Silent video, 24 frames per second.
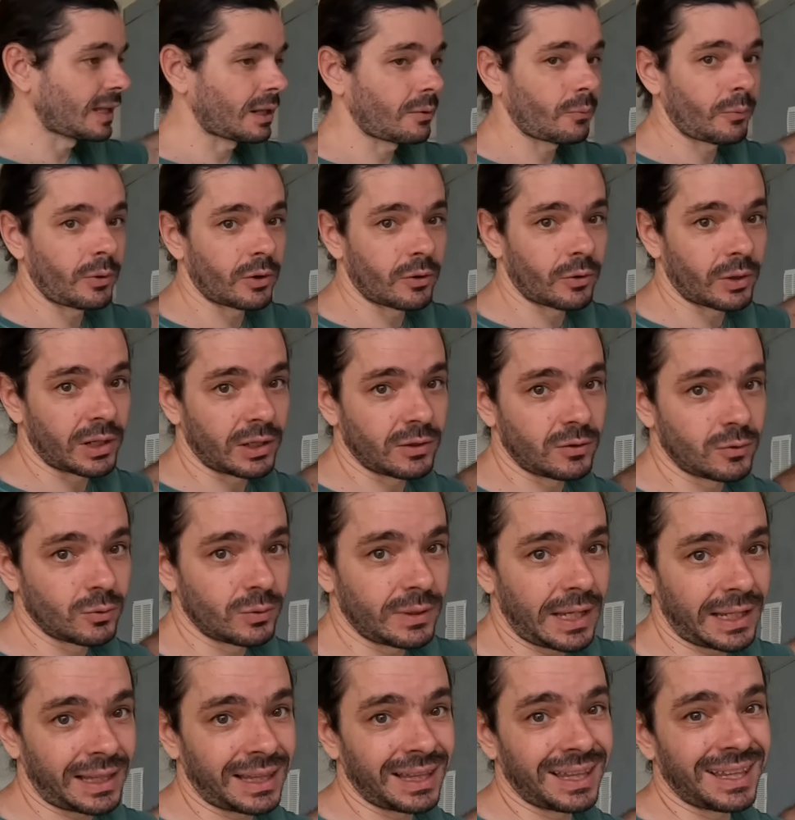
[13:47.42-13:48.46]
that we're going to do
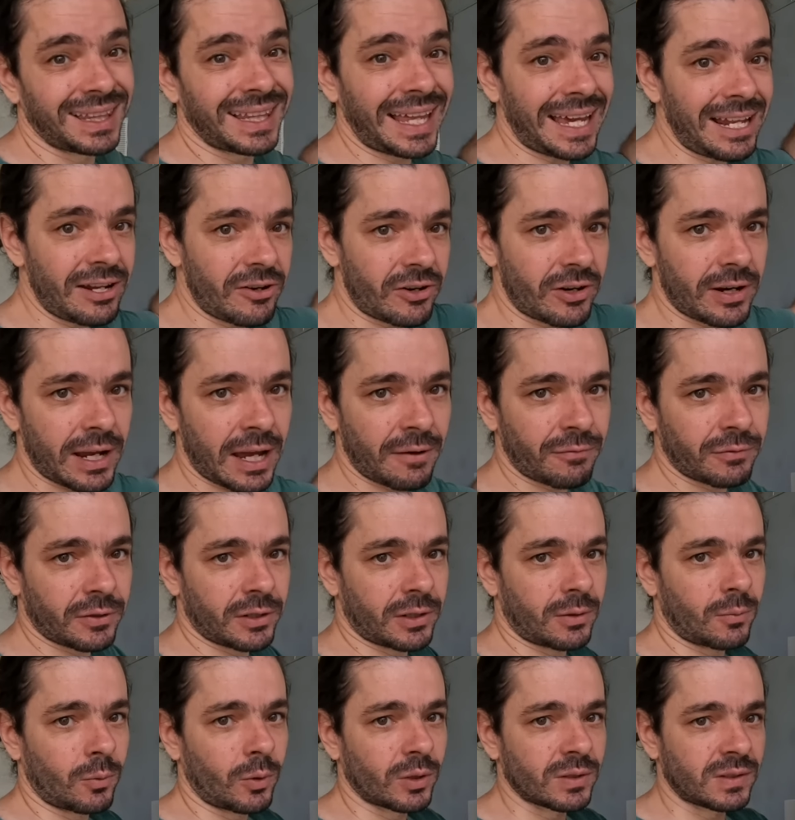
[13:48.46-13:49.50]
that later
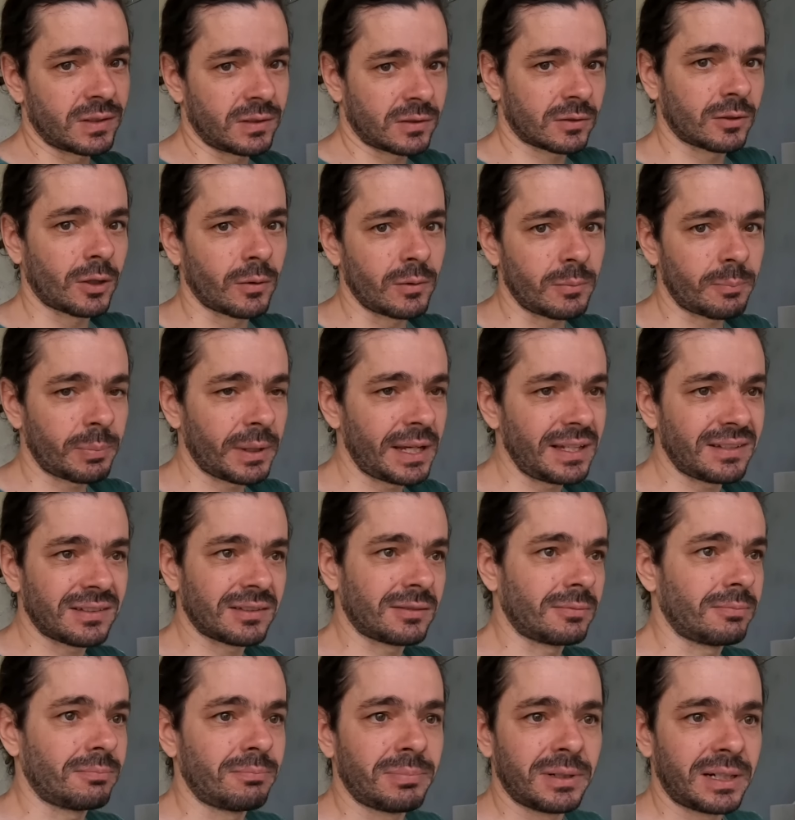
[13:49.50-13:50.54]
after it was installed in
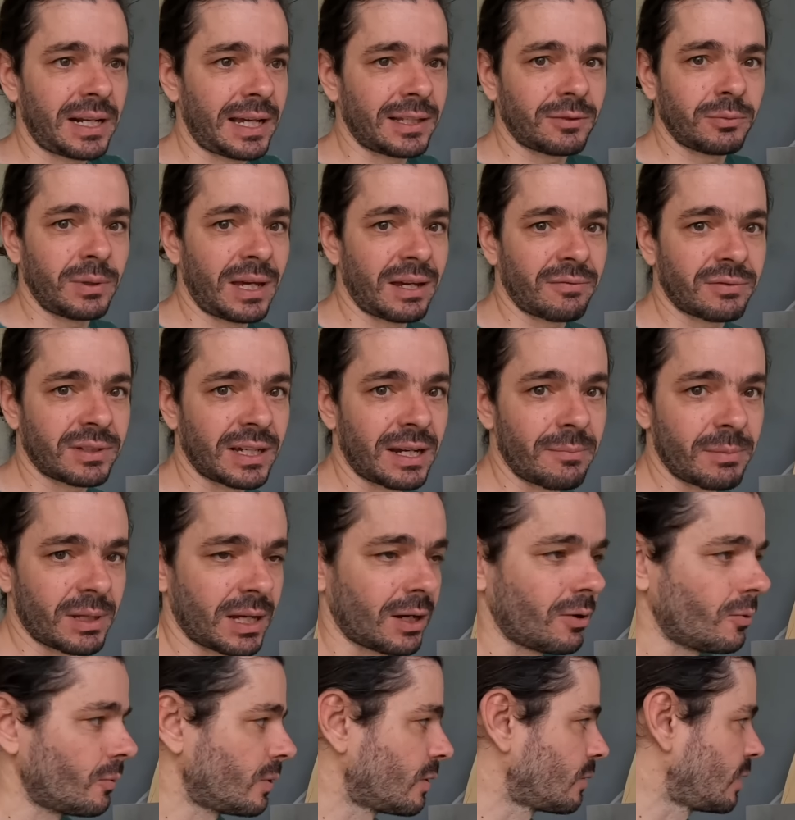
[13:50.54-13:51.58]
place but as we have time
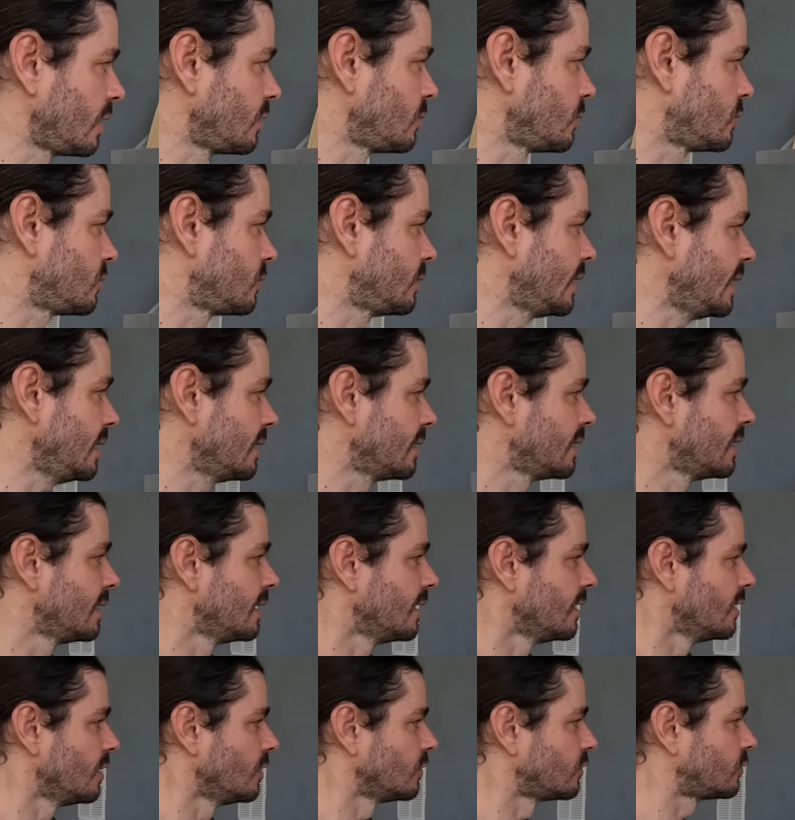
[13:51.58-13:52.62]
now we're going to do today
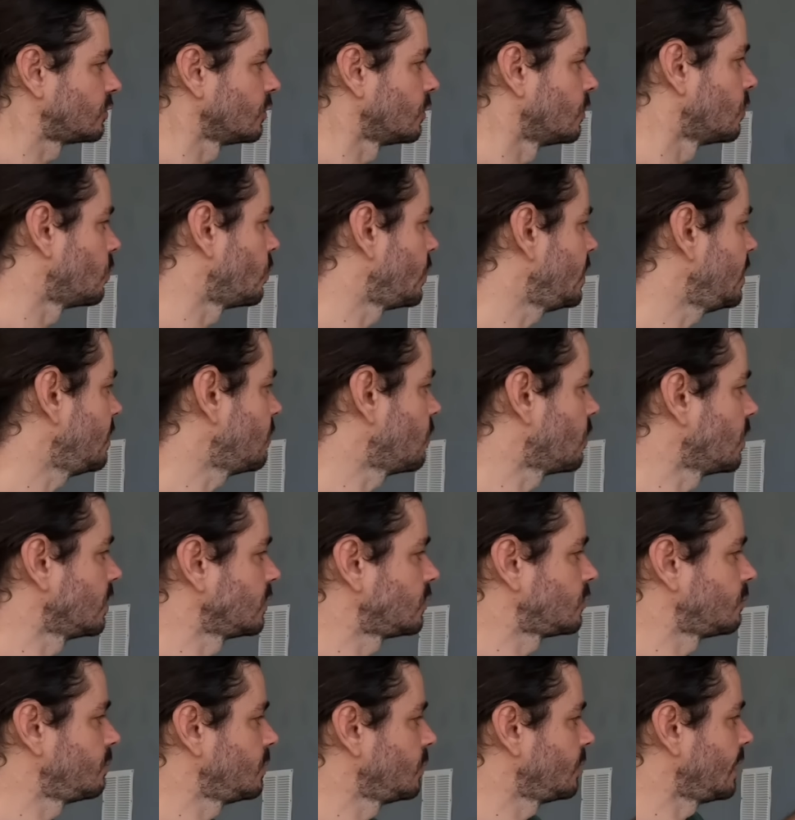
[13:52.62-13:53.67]
so we
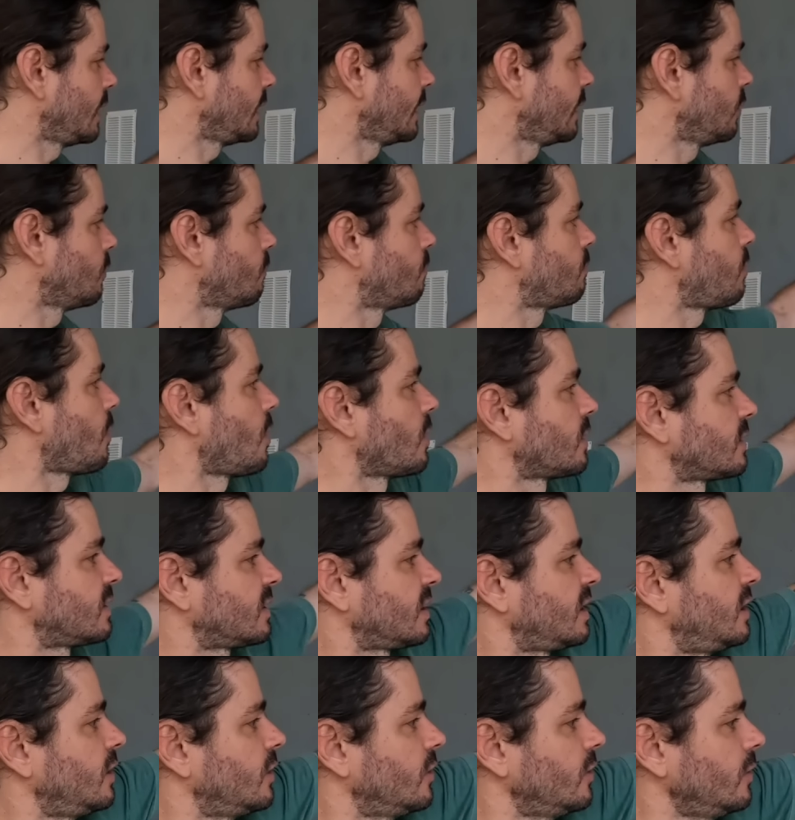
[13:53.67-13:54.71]
want to build a little box
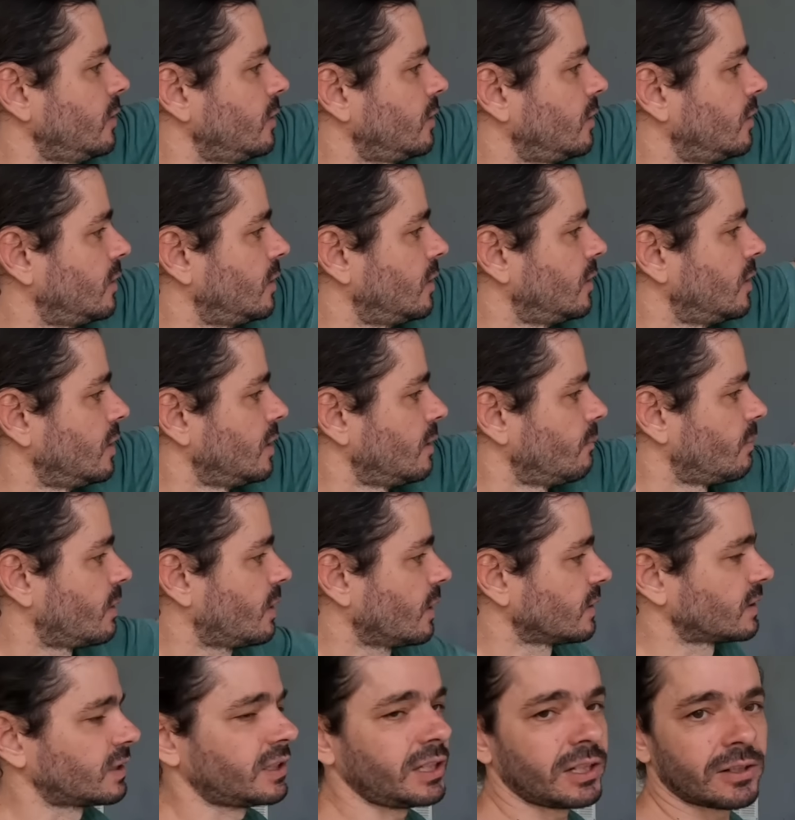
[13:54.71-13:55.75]
here
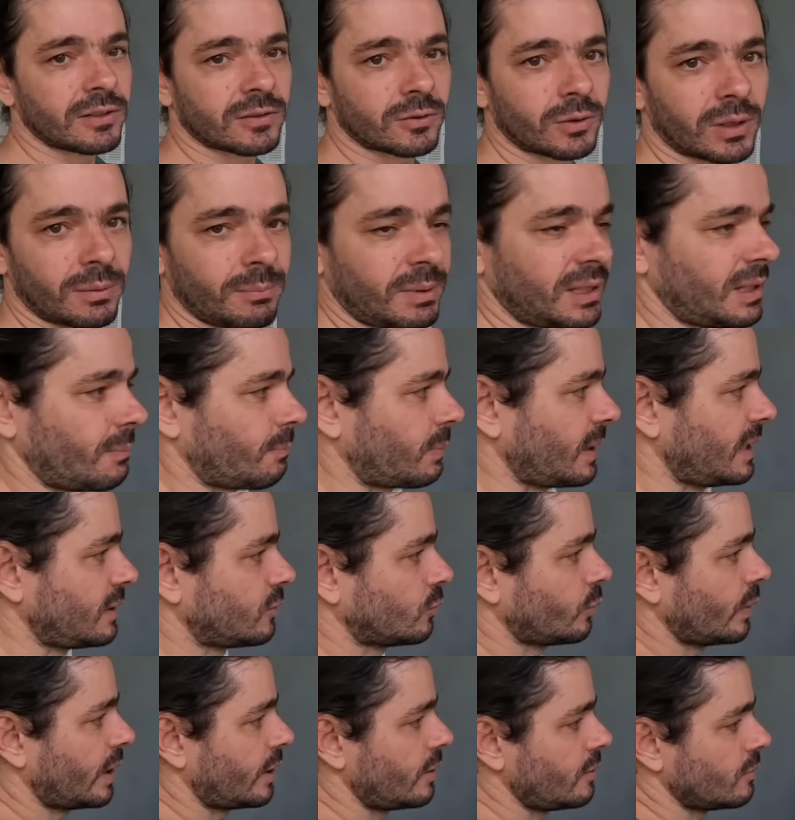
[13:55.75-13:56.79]
because here is going to be the
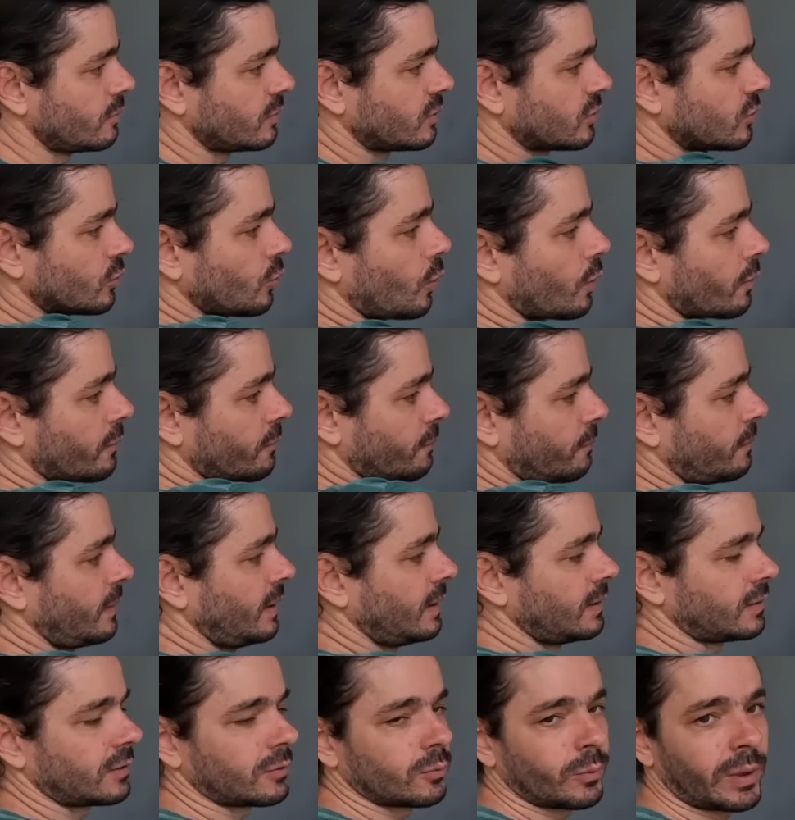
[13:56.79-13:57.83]
place where you store
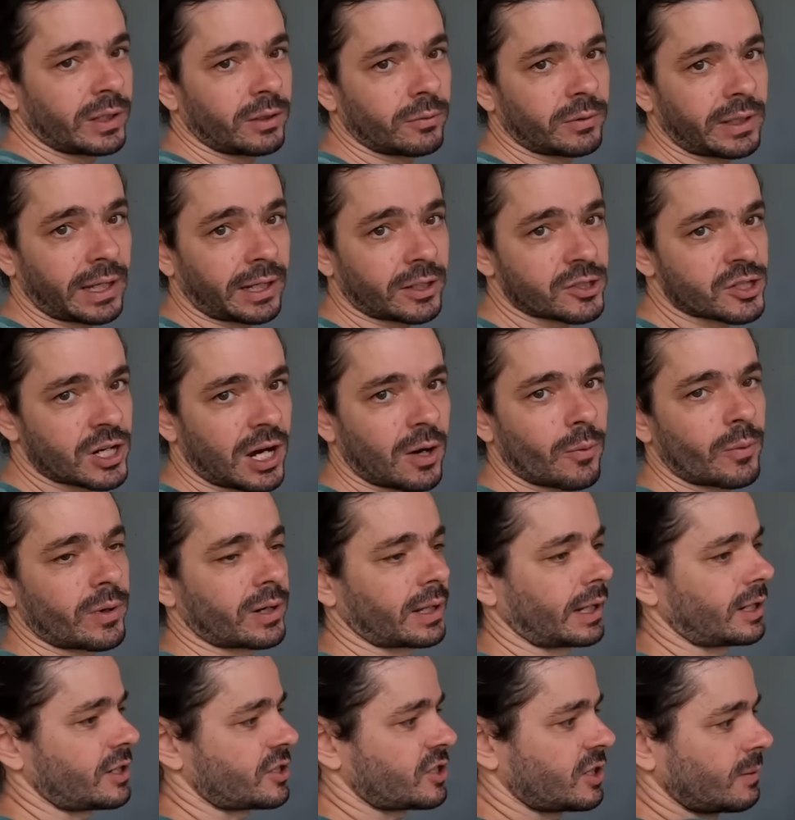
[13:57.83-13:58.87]
things when you take a shower,
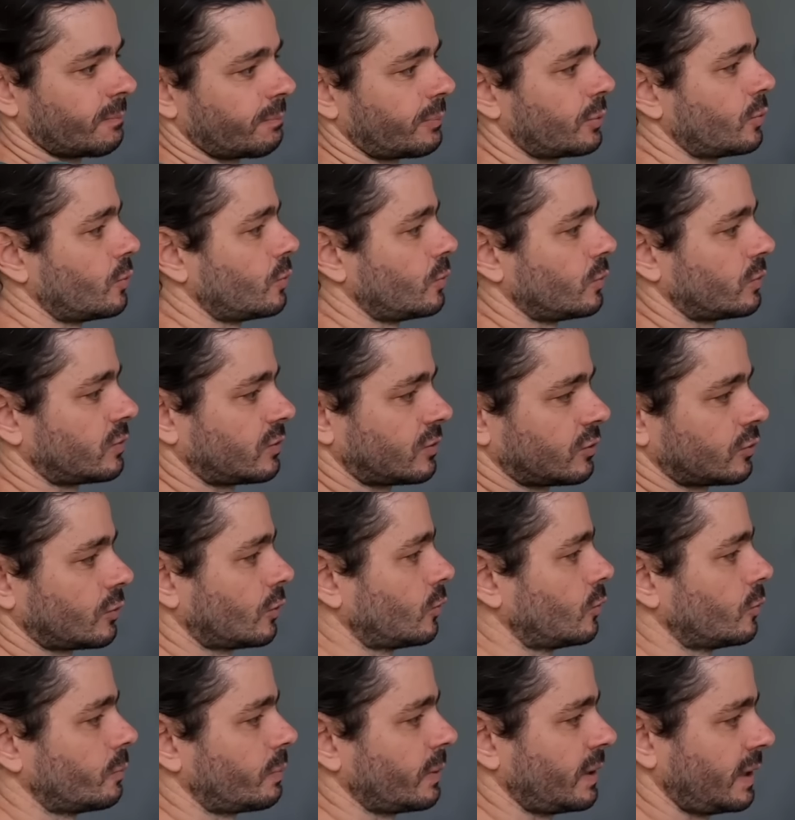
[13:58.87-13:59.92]
like shampoo,
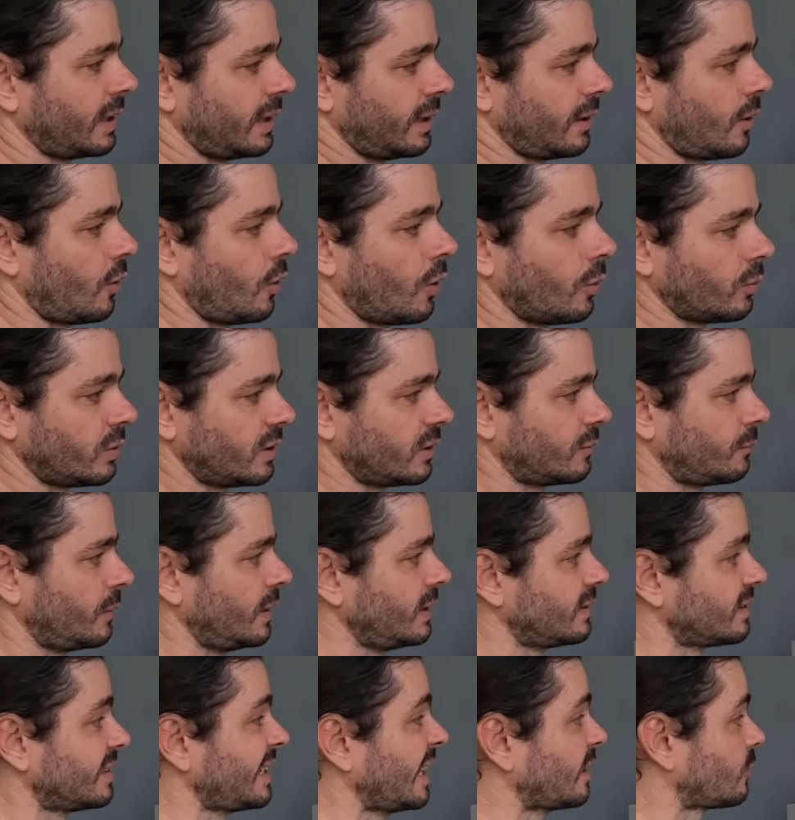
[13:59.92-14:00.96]
soap, and all these
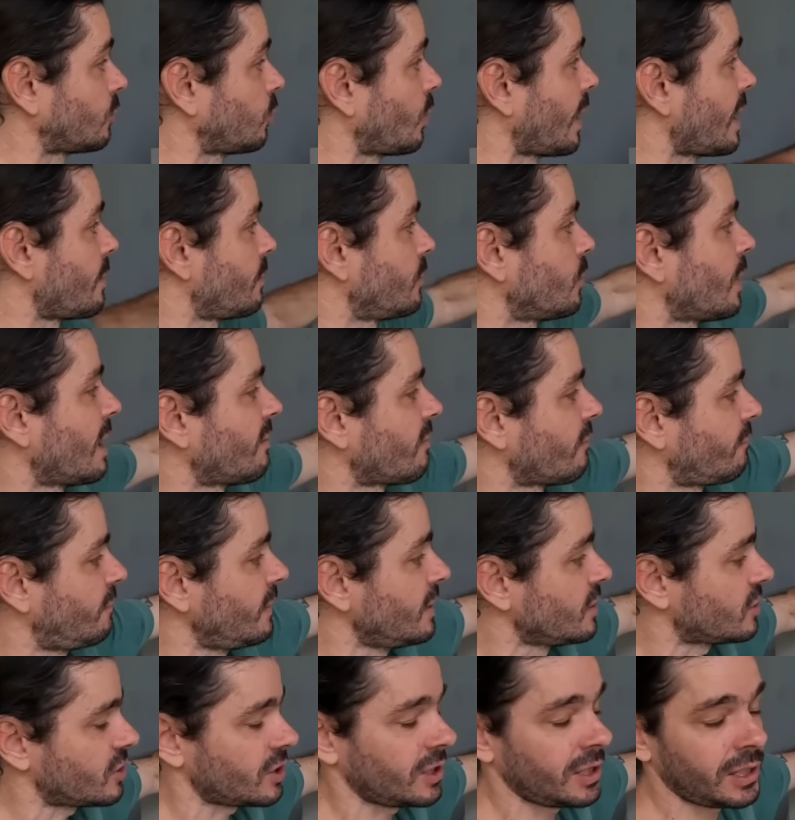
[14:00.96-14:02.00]
things. That's why we don't have a
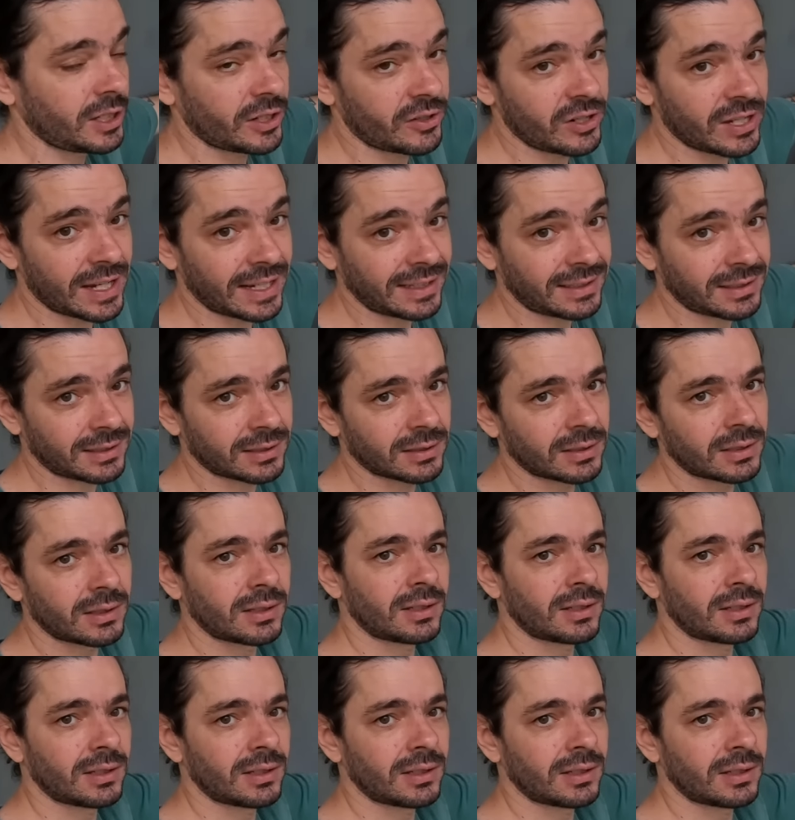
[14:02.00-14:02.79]
finishing here yet.